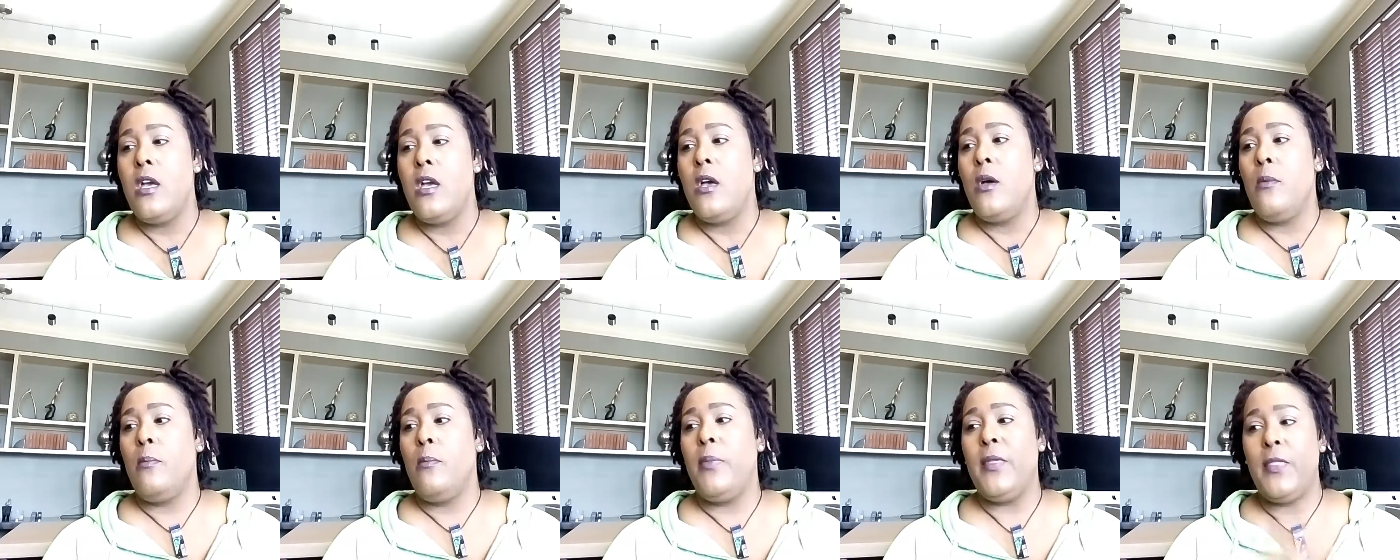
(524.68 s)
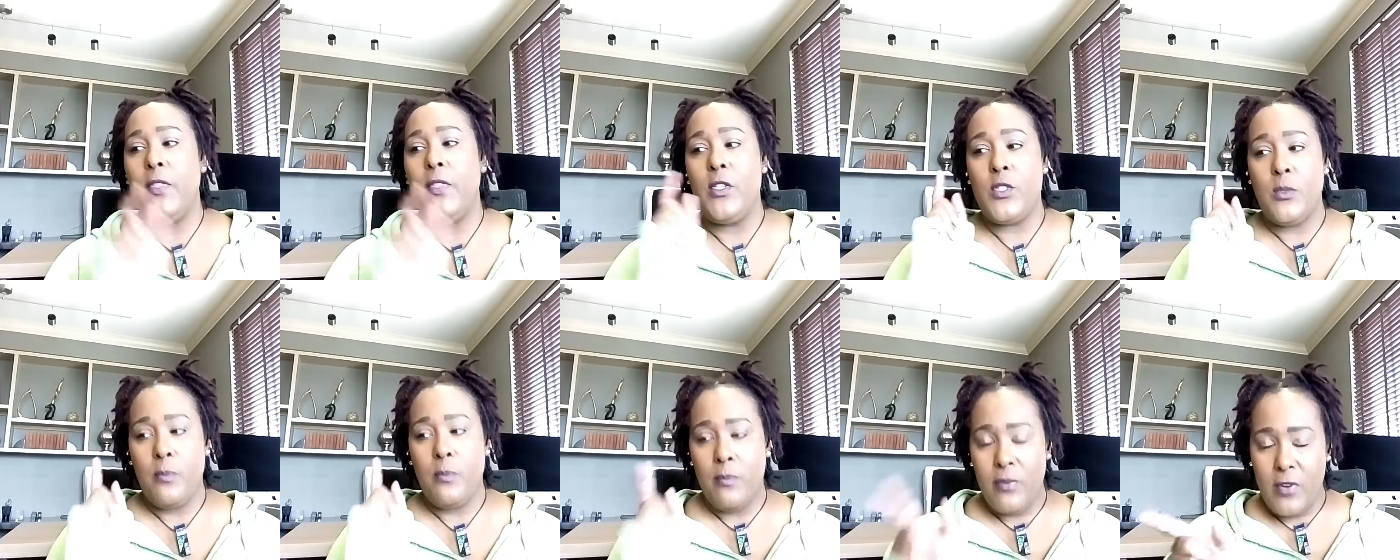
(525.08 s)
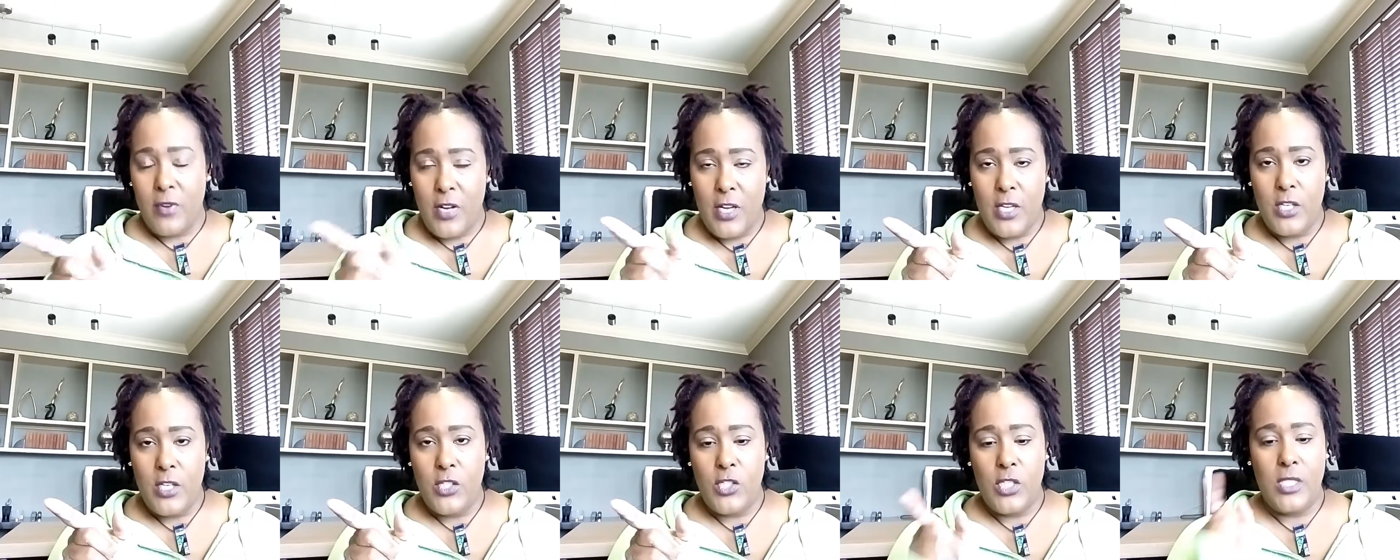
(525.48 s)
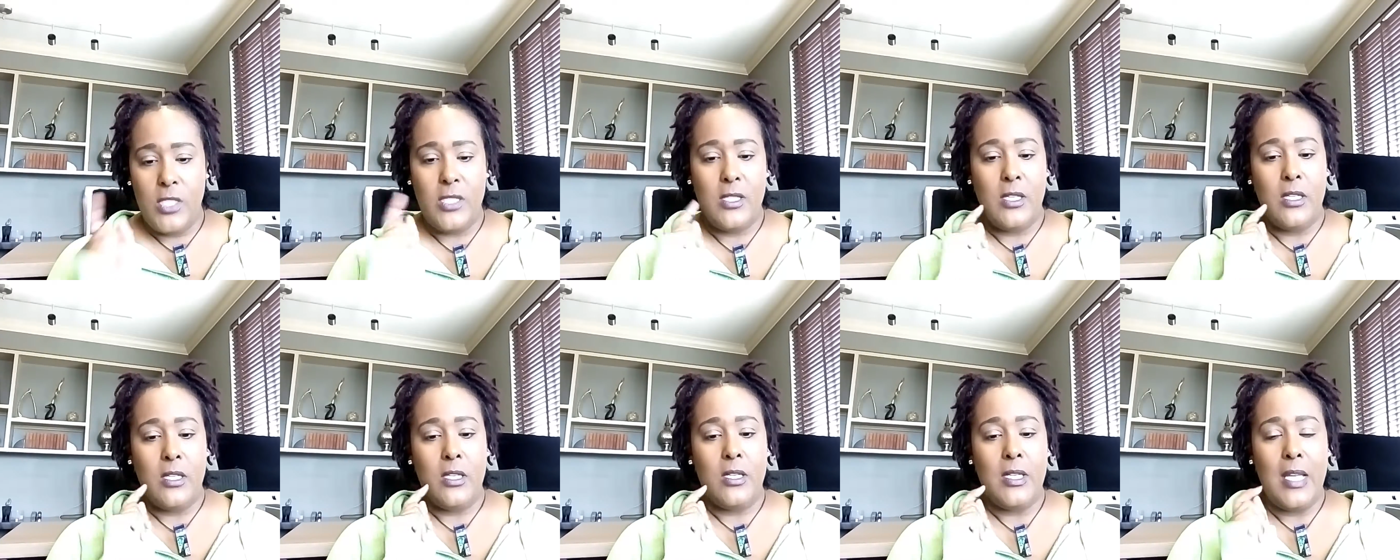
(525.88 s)
But this brush is
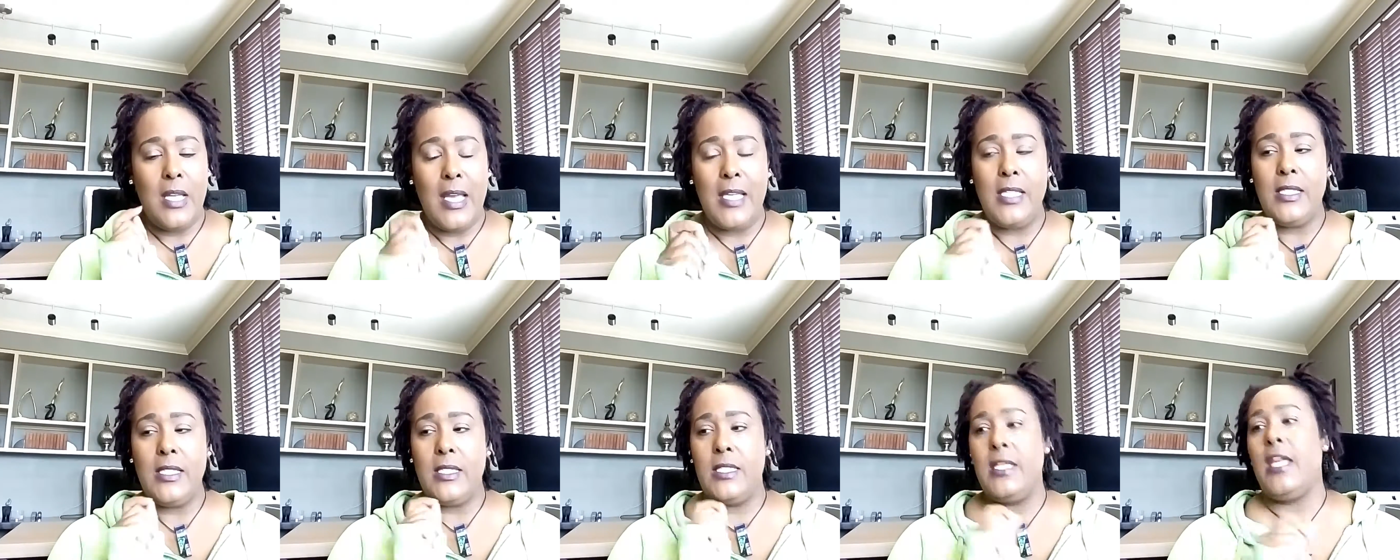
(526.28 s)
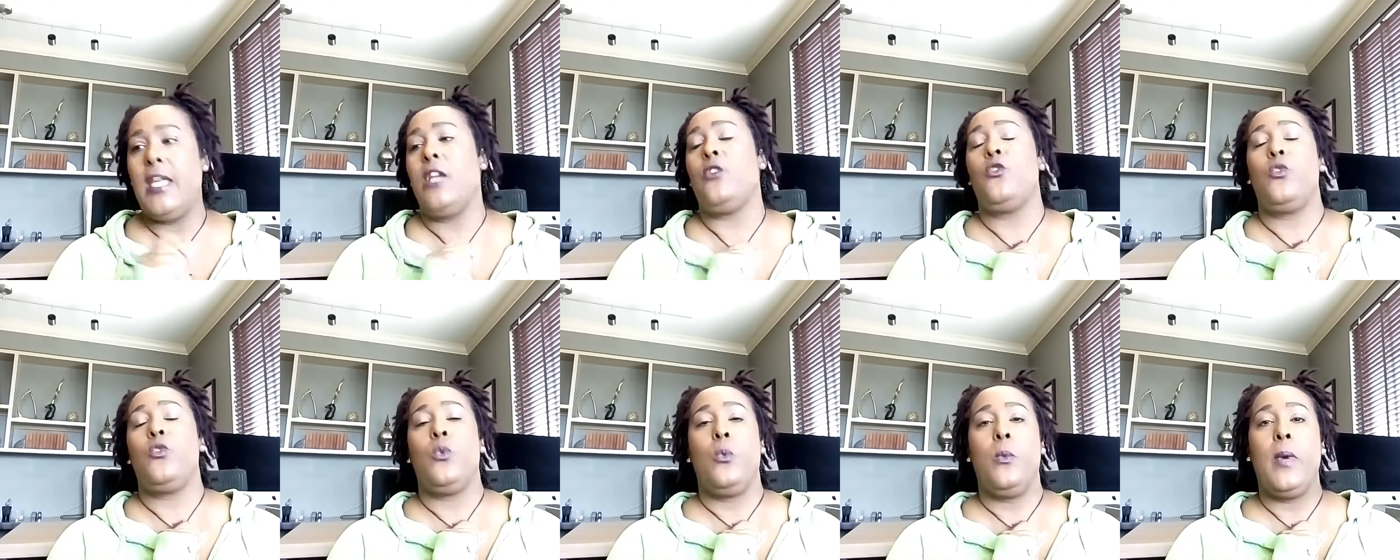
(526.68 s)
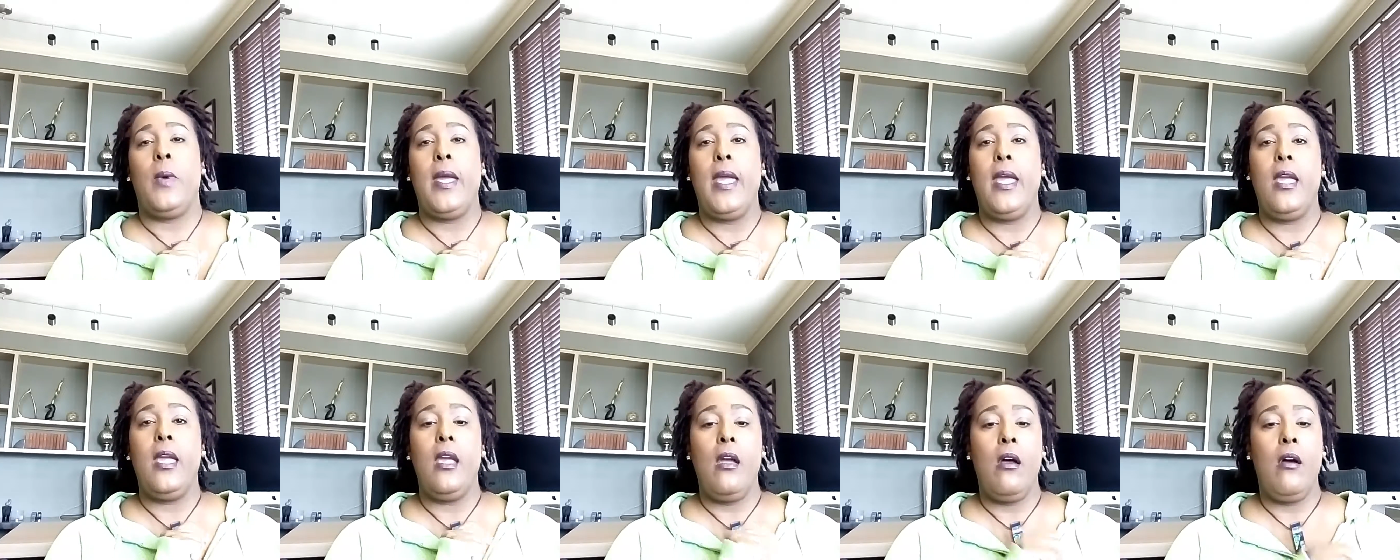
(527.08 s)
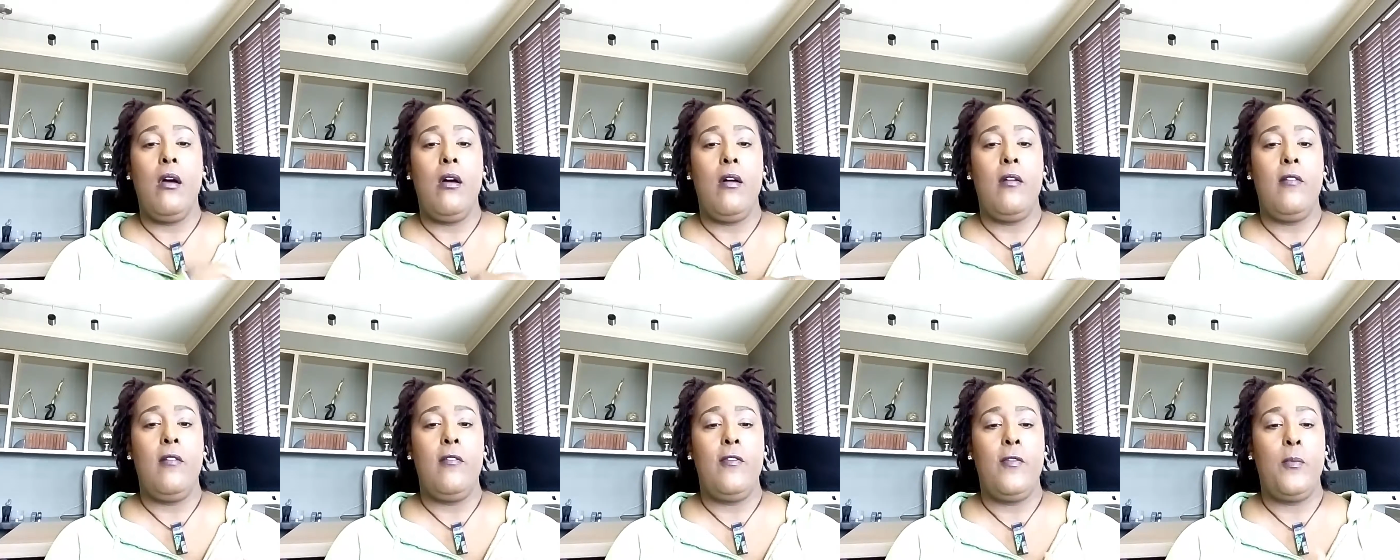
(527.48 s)
a nice natural way
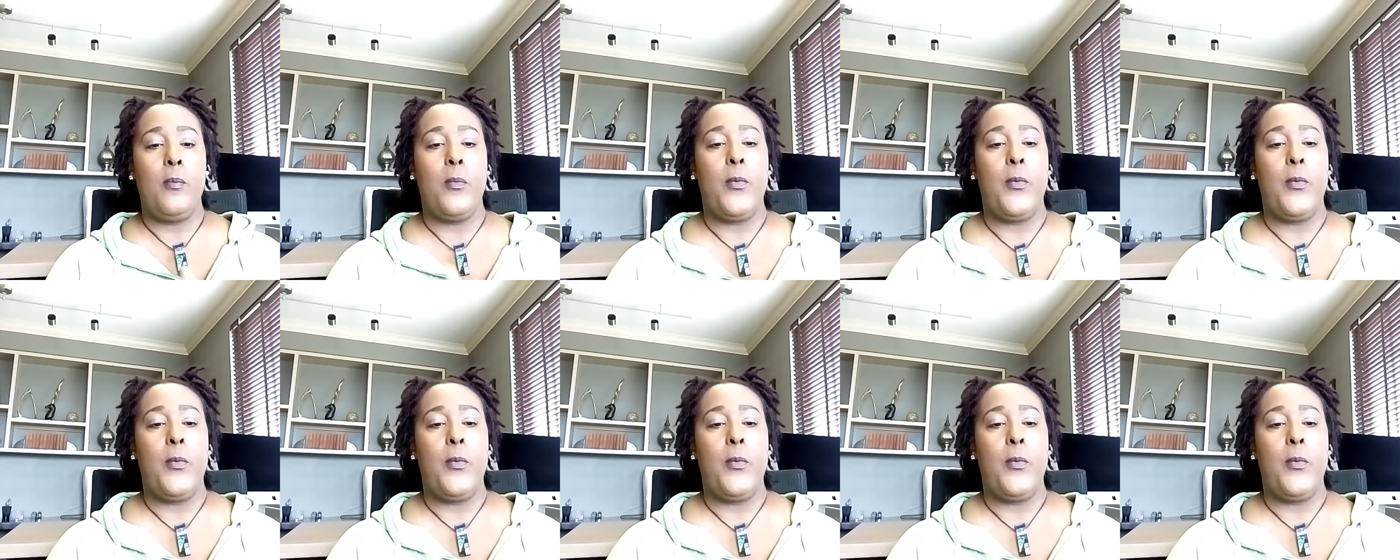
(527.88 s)
of